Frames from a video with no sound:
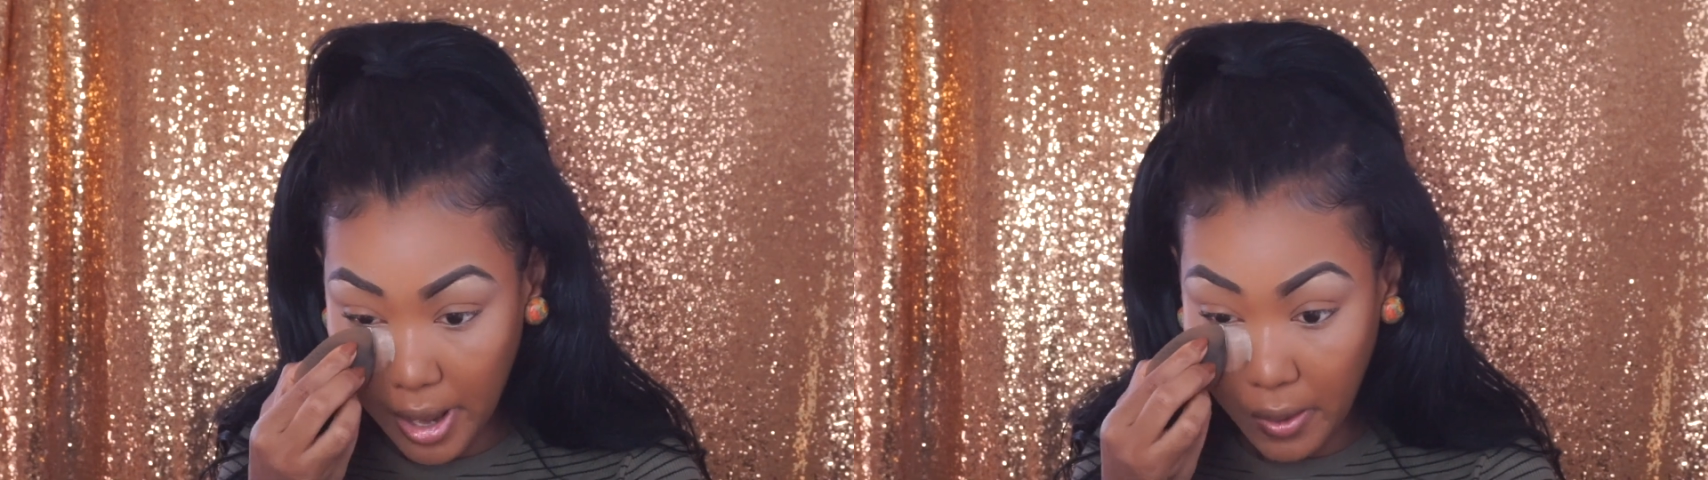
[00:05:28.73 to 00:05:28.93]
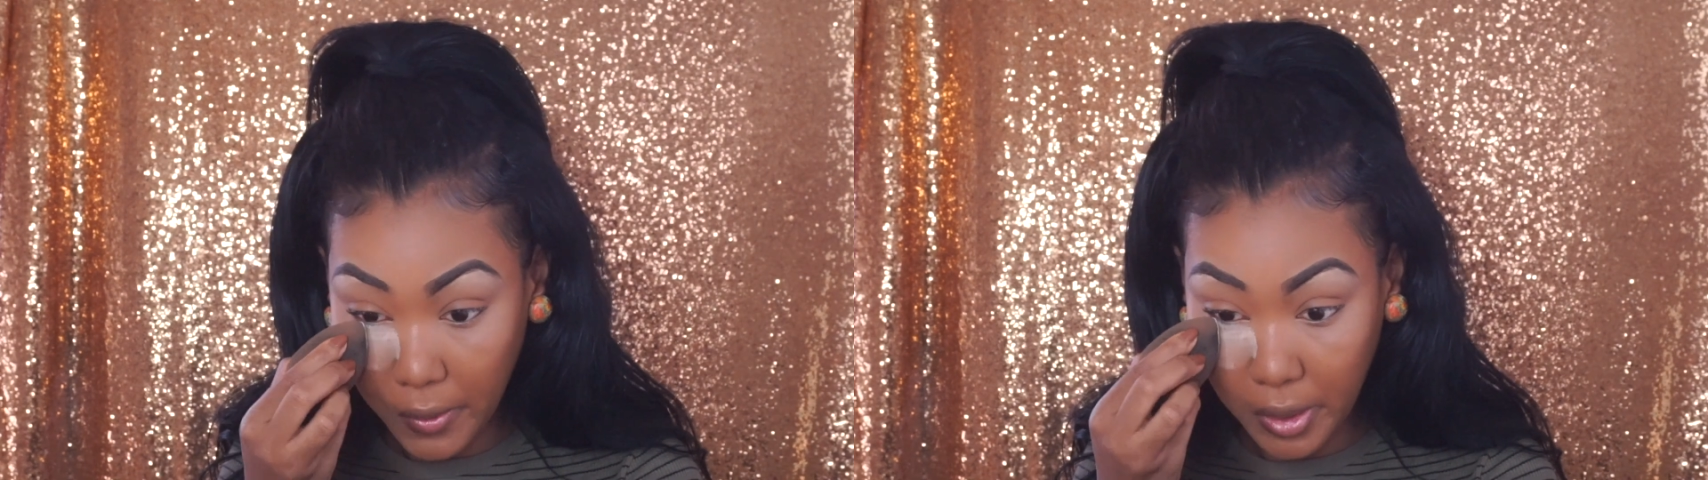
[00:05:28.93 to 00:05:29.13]

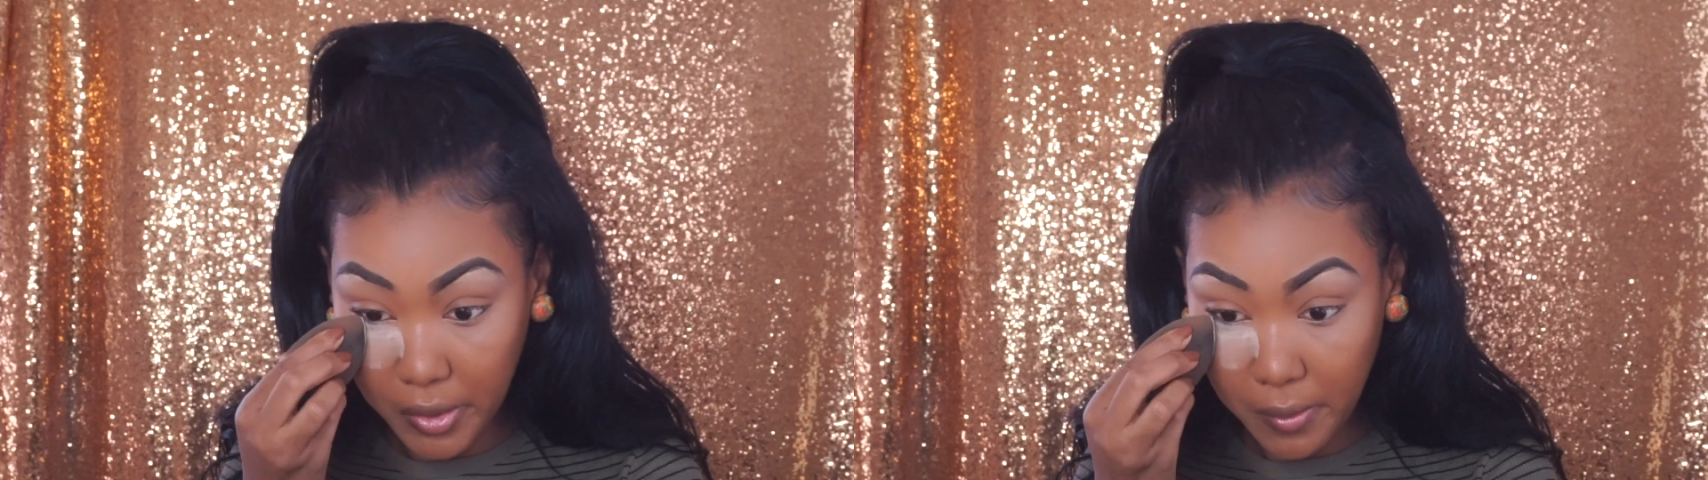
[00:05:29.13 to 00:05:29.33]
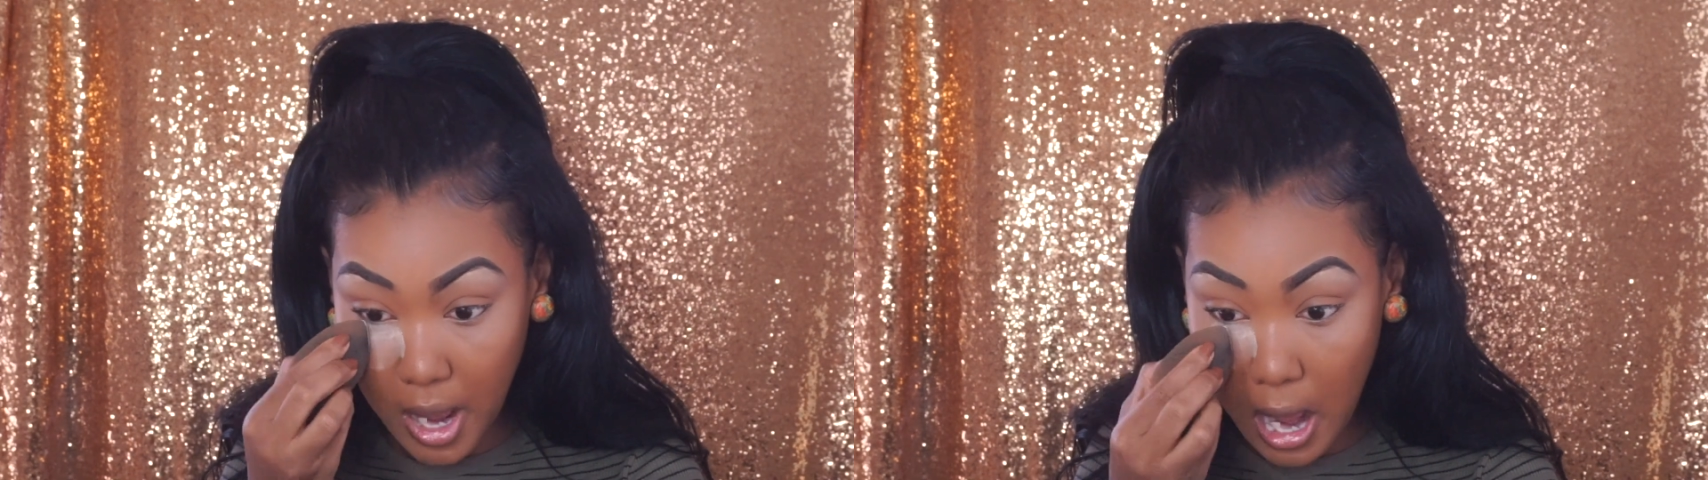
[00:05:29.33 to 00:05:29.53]
powder
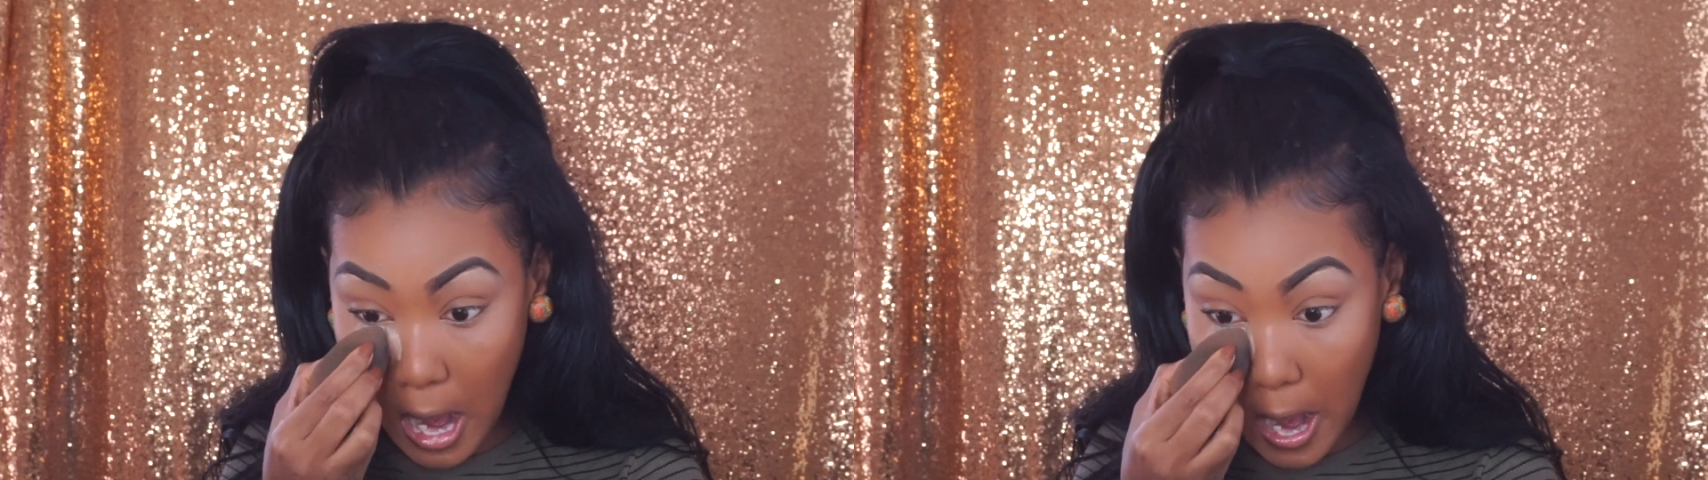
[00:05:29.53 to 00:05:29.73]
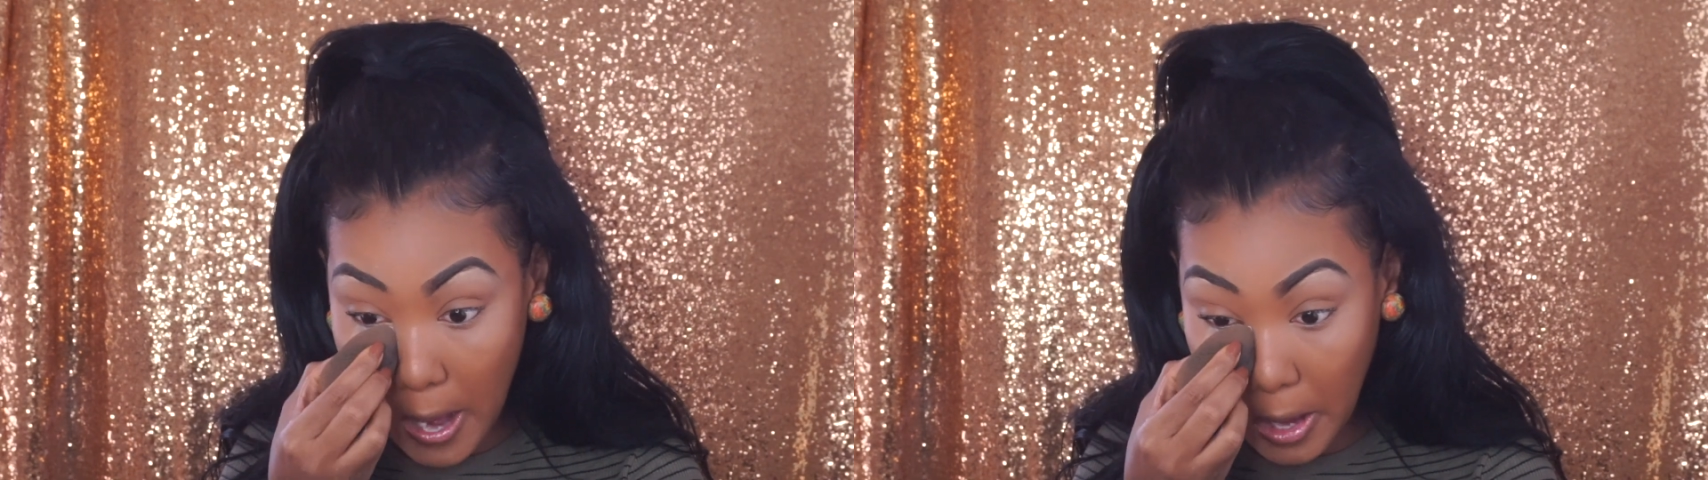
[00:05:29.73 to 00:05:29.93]
under my
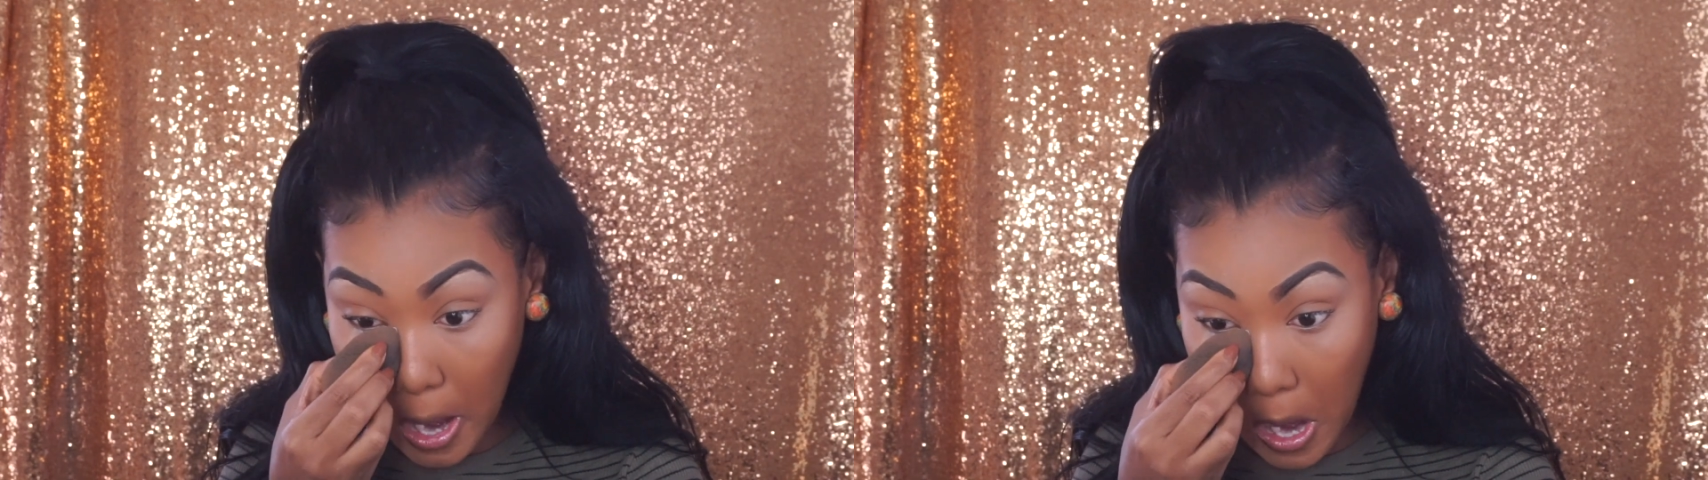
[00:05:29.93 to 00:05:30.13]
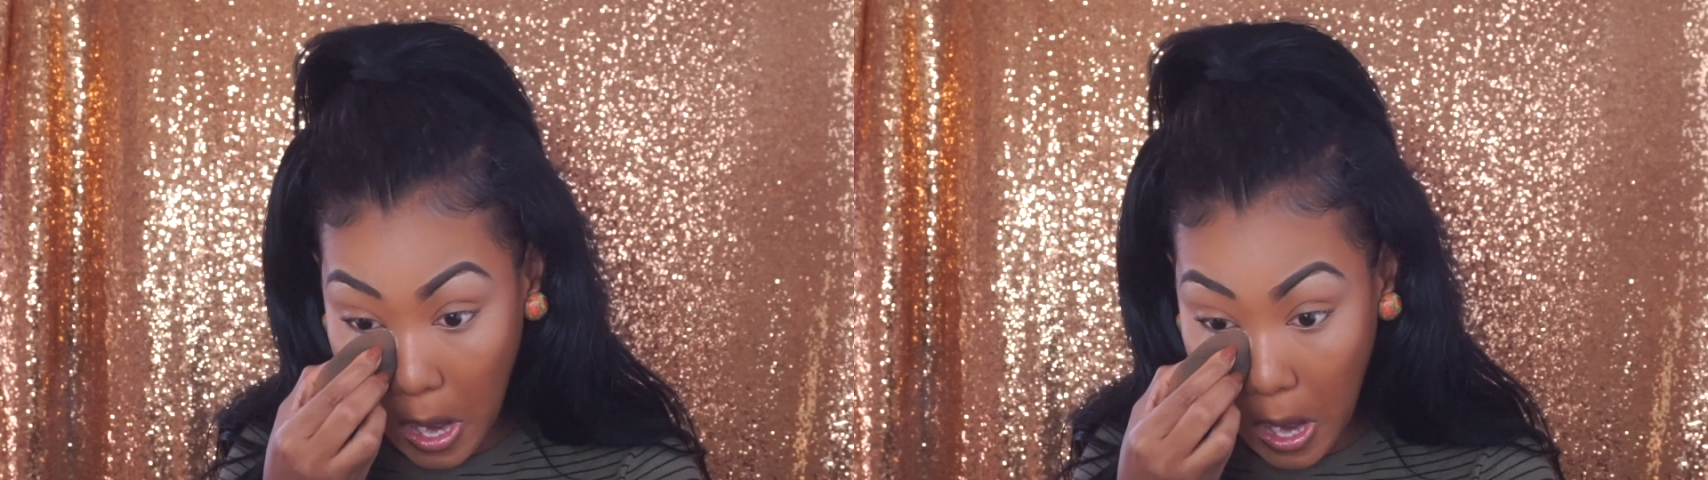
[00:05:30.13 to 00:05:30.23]
eye.